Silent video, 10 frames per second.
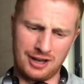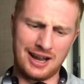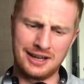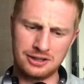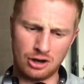
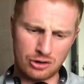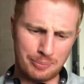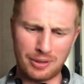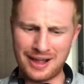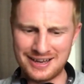and her
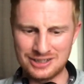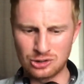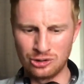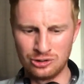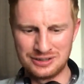reply
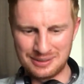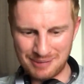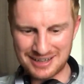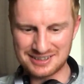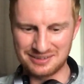to
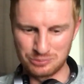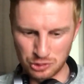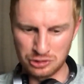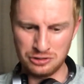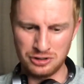
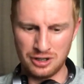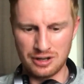Dimatamu